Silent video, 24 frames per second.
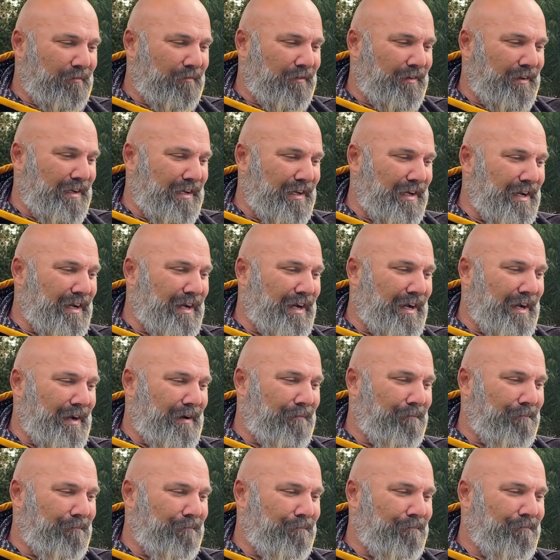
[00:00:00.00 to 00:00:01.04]

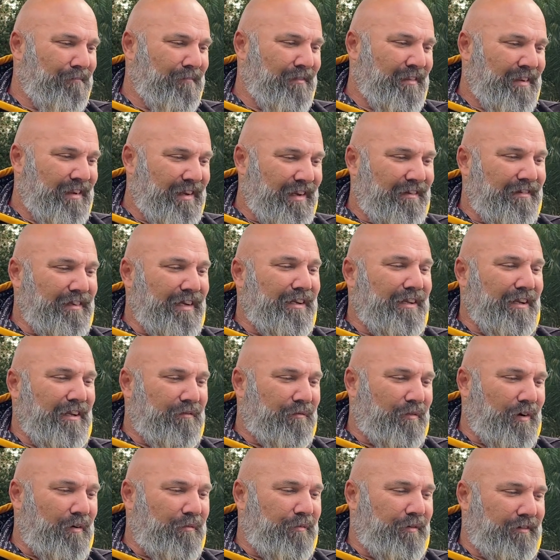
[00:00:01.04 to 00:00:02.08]
the
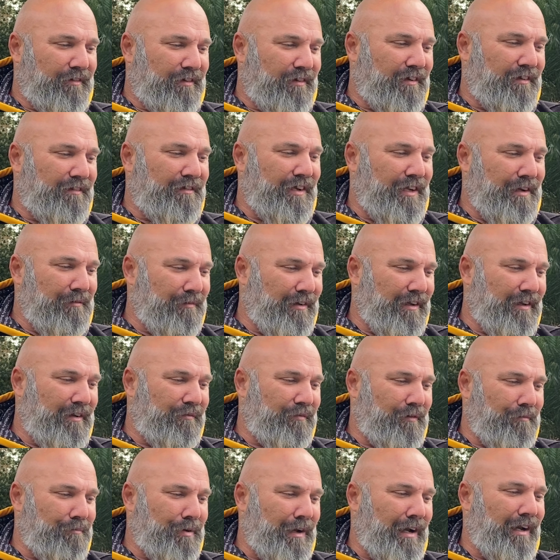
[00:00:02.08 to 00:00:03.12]
executive office and the team leader
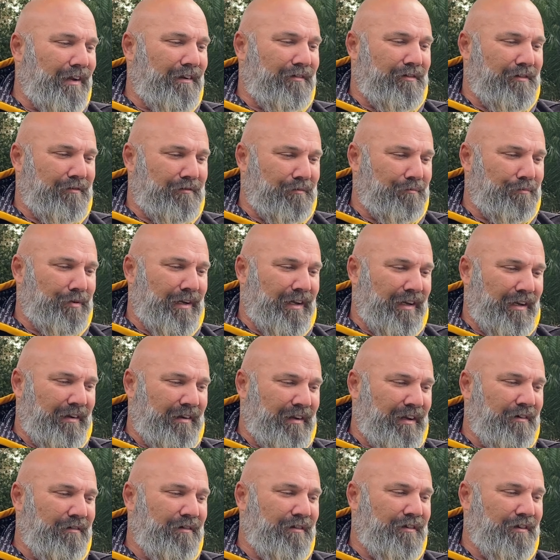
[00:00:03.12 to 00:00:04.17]
from Partnerships and Planning and
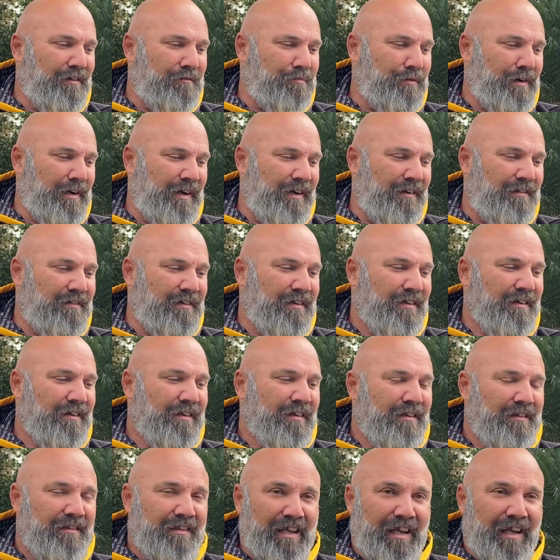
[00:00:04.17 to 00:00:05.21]
Heritage Branch
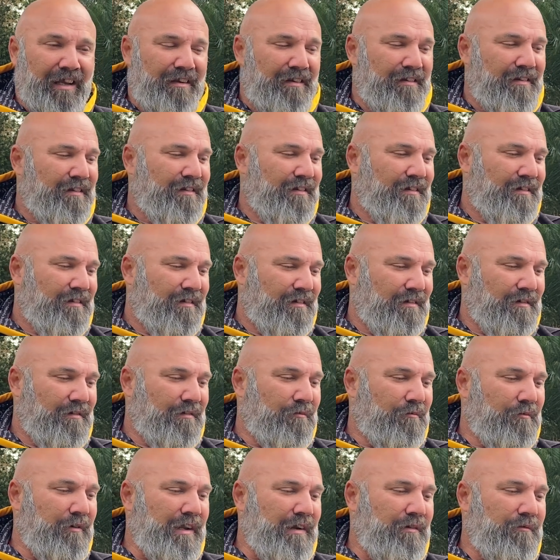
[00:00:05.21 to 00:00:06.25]
that
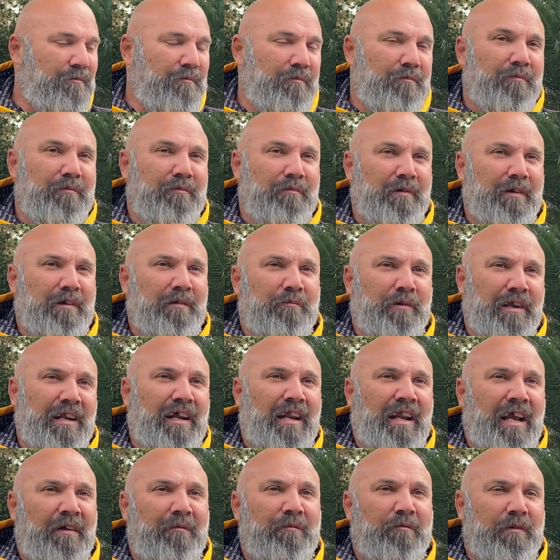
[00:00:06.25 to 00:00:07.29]
we
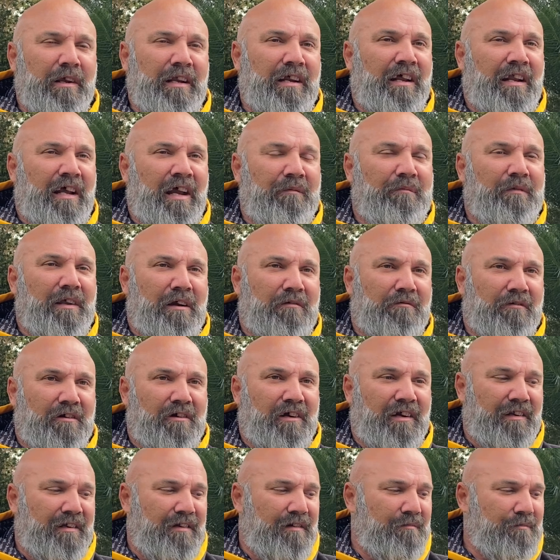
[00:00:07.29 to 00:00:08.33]
don't have that
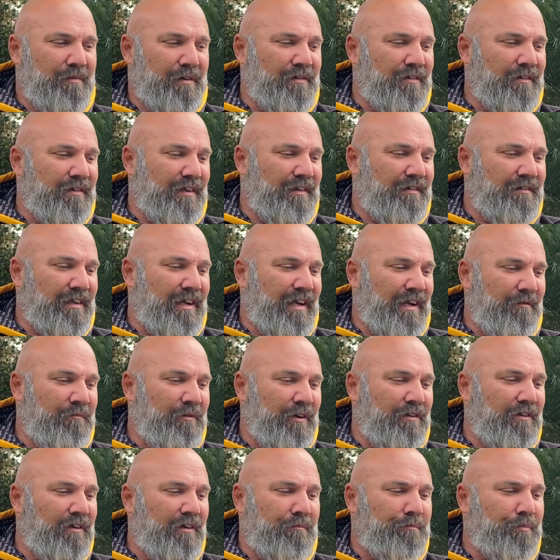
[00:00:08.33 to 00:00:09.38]
right, because they're saying we're
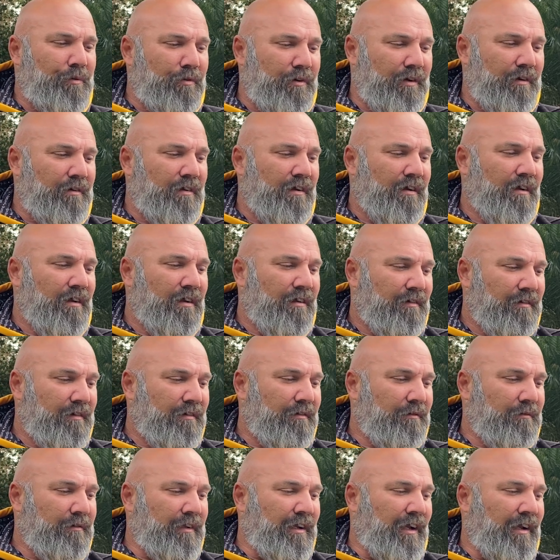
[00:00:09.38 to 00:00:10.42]
not appointed.
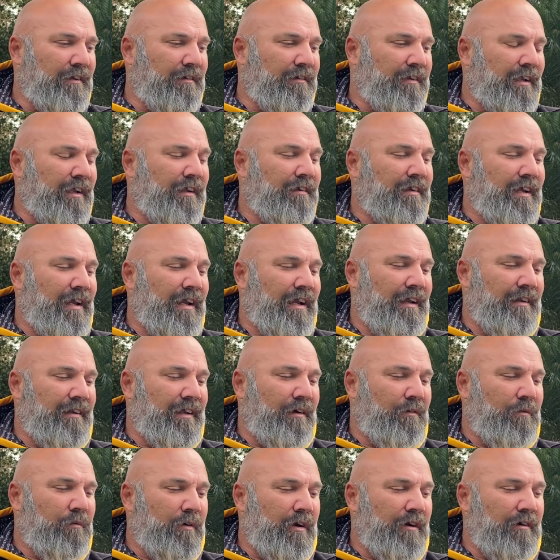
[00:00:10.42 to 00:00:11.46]
They're saying
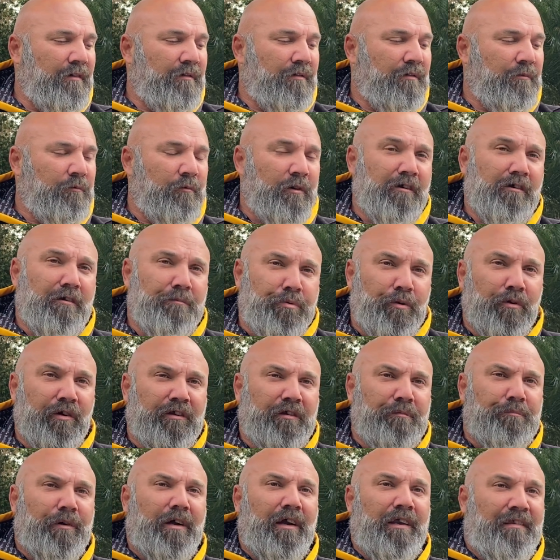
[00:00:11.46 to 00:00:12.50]
that we're
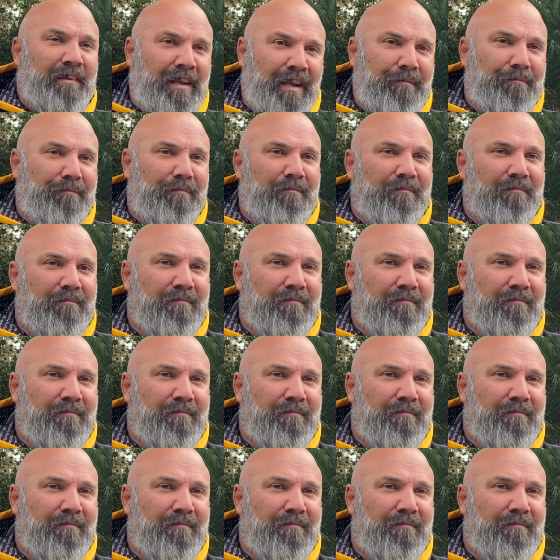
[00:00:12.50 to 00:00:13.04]
appointed by them.